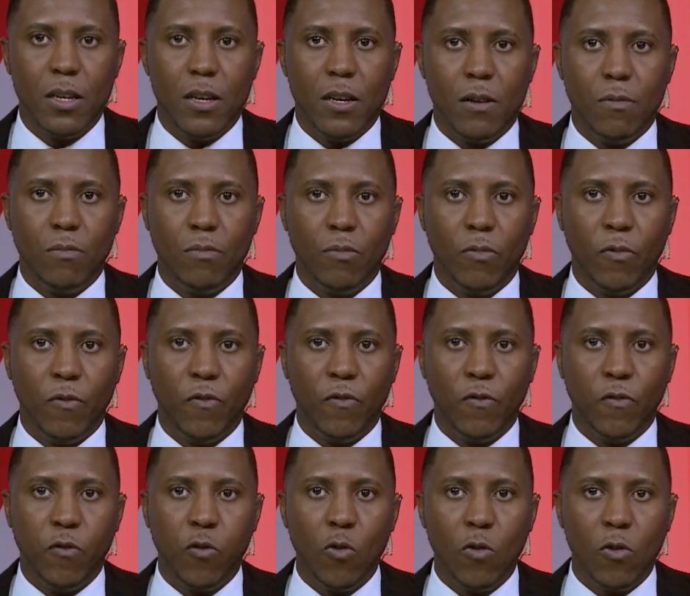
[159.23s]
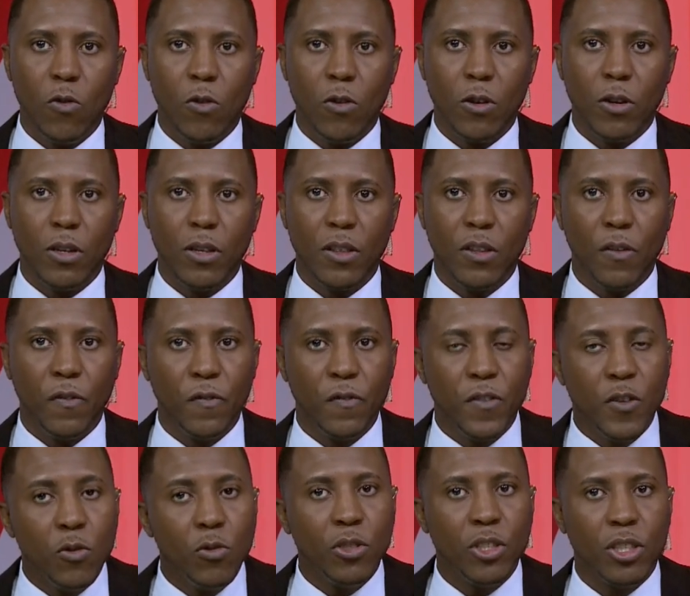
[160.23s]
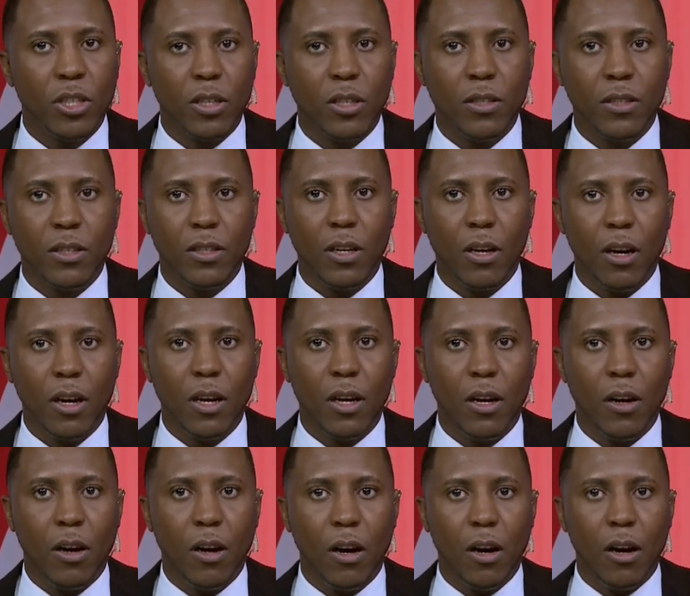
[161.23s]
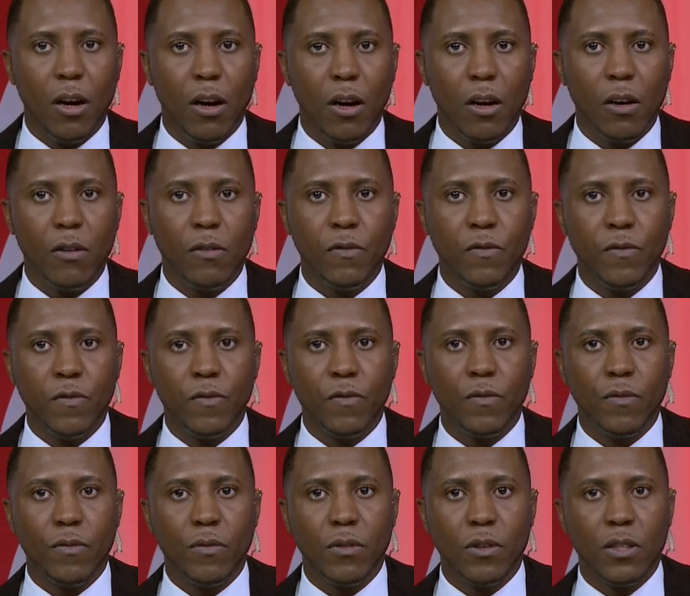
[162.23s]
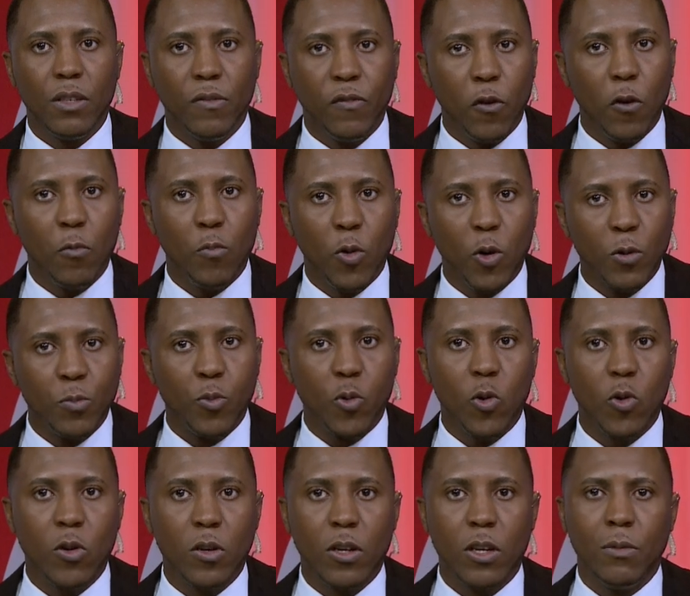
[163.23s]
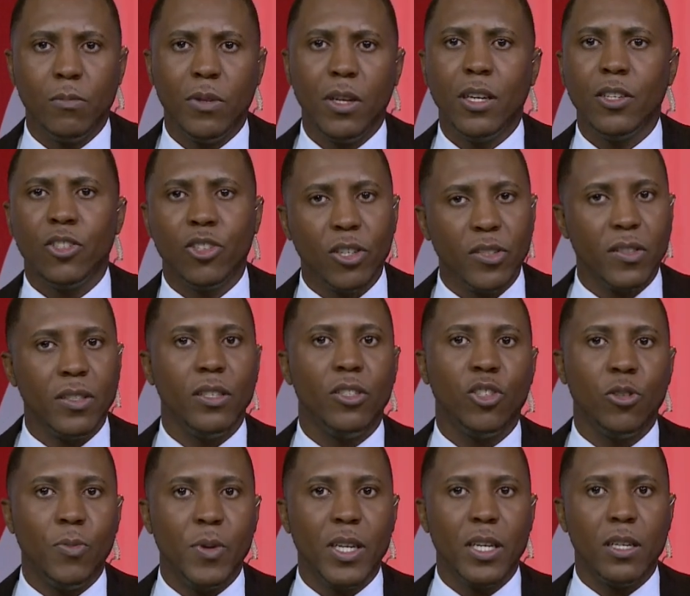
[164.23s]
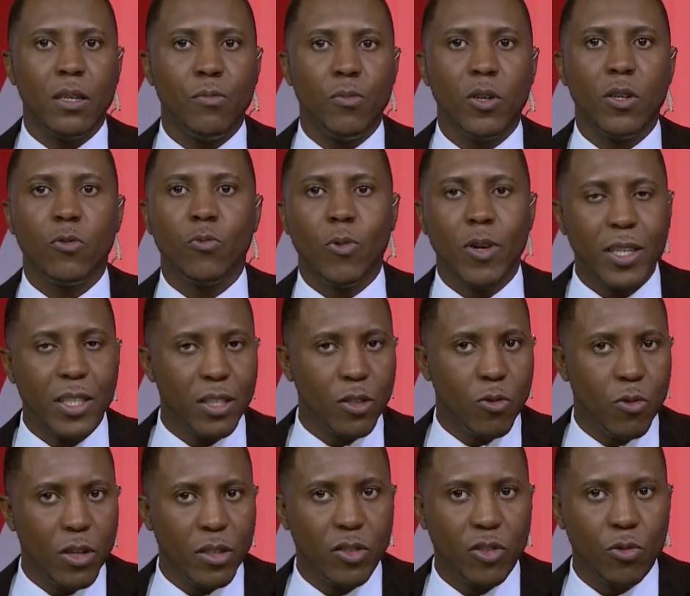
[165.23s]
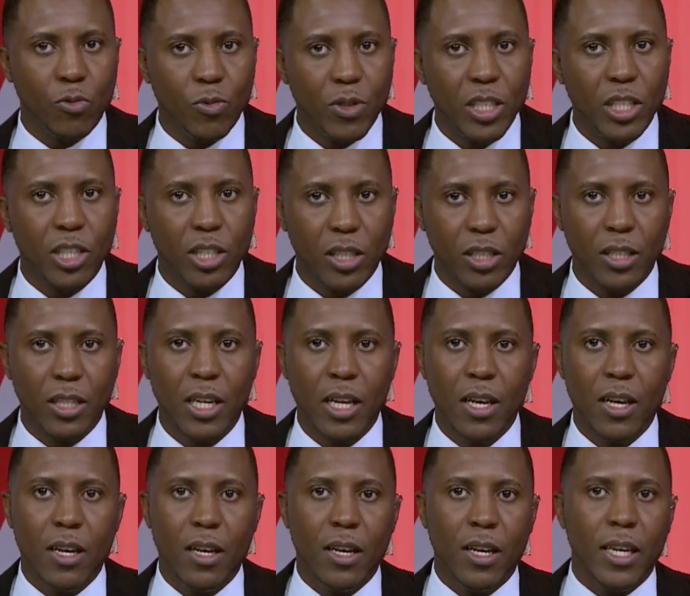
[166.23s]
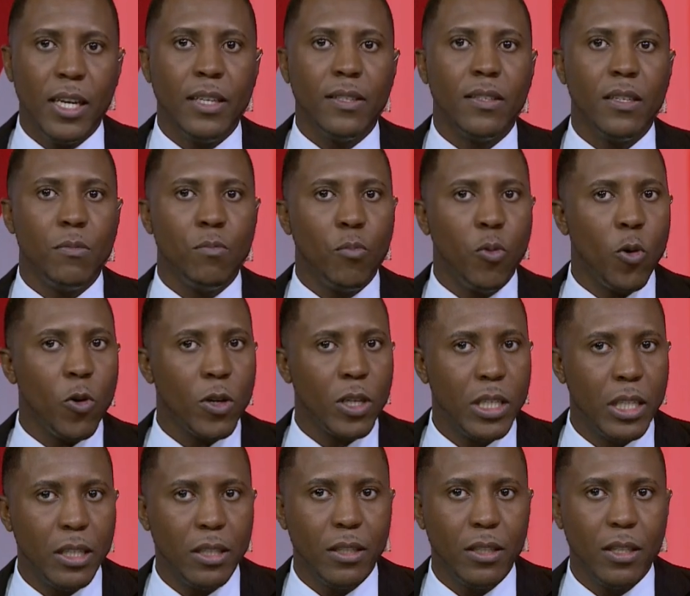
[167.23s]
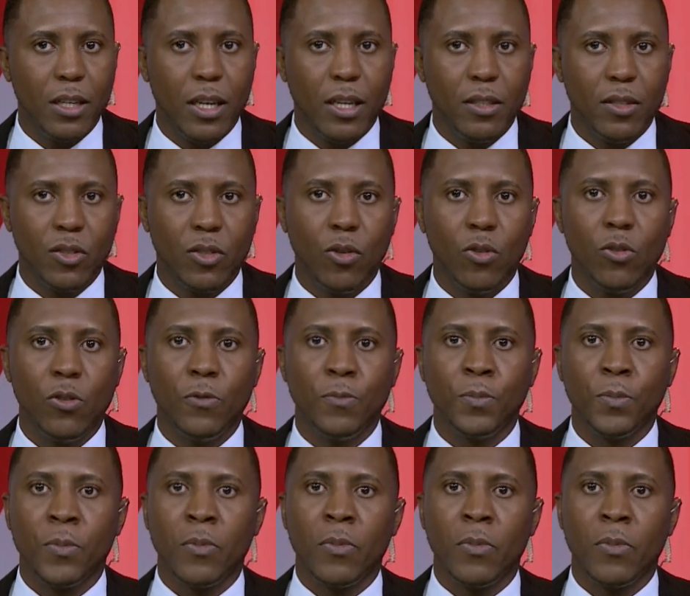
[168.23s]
um, for the future of the football program, not just in Jamaica, but right across the region, is important. And so,